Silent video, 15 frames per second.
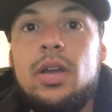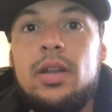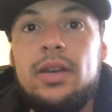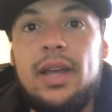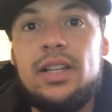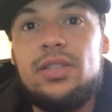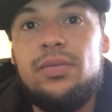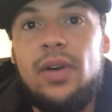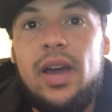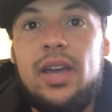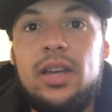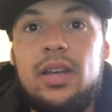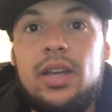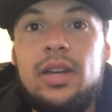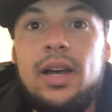Next
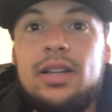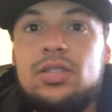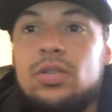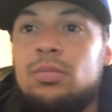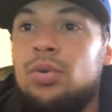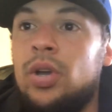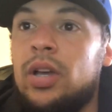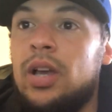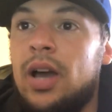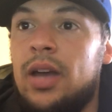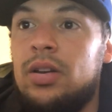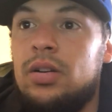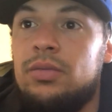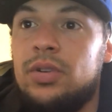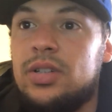fight, Renato
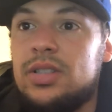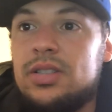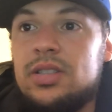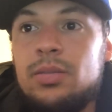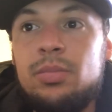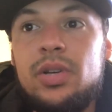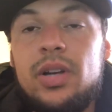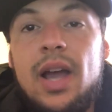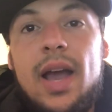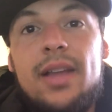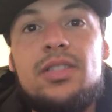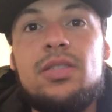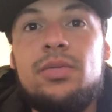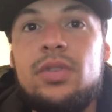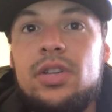Moicano versus Damir
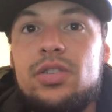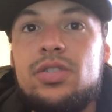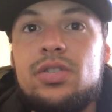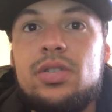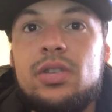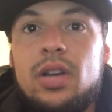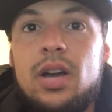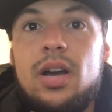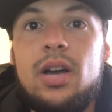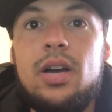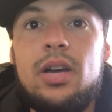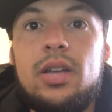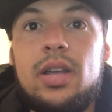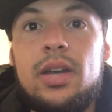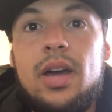Hadzovic.
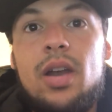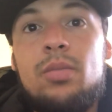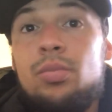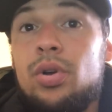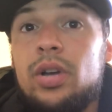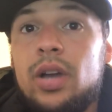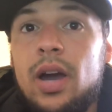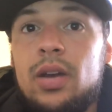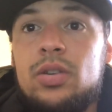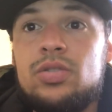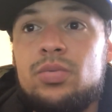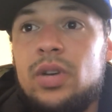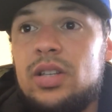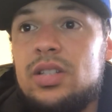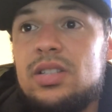Renato Moicano is
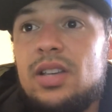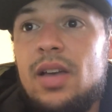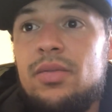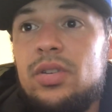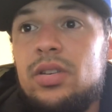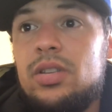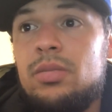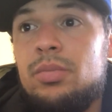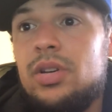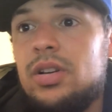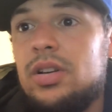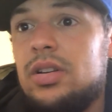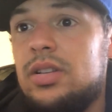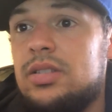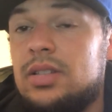ranked 7.
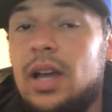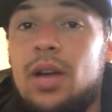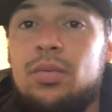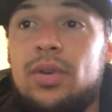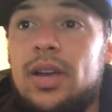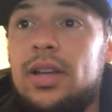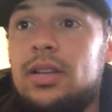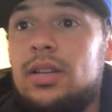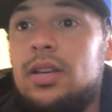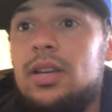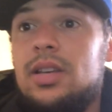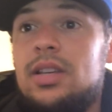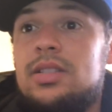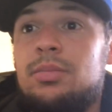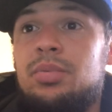Damir is not ranked.
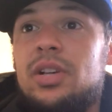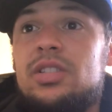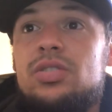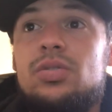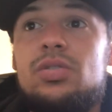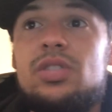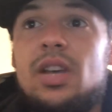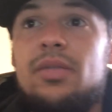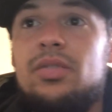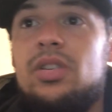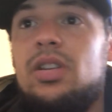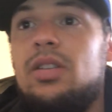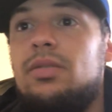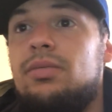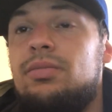He's a plus
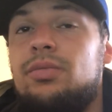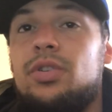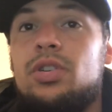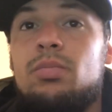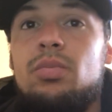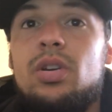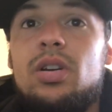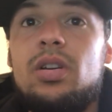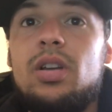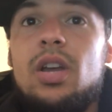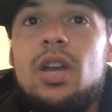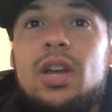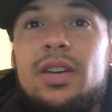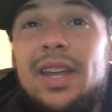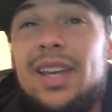270 for Damir.
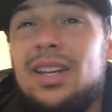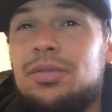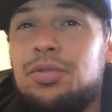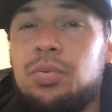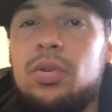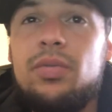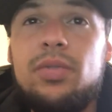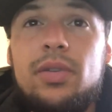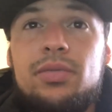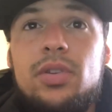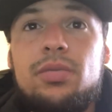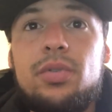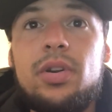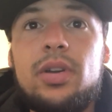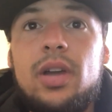Negative 350
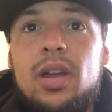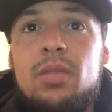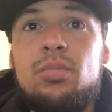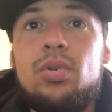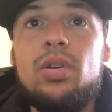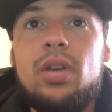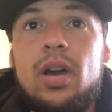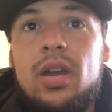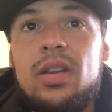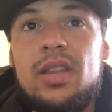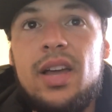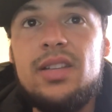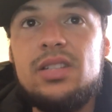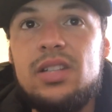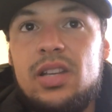for Renato Moicano.
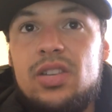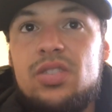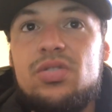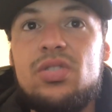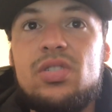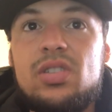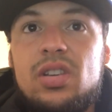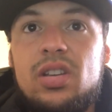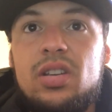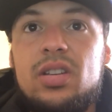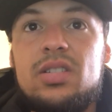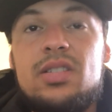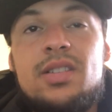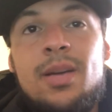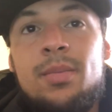That's interesting because
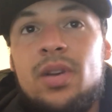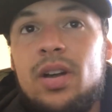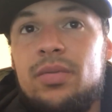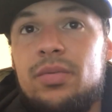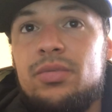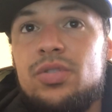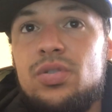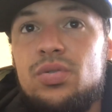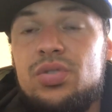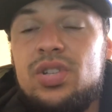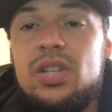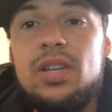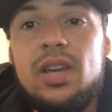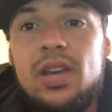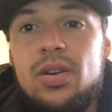he's coming off of 2
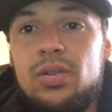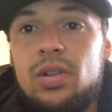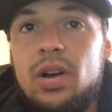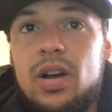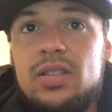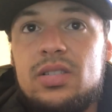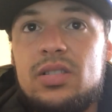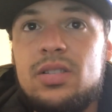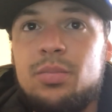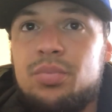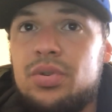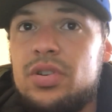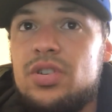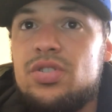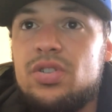TKO losses, I'm
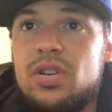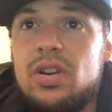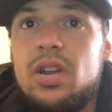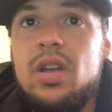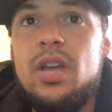pretty sure.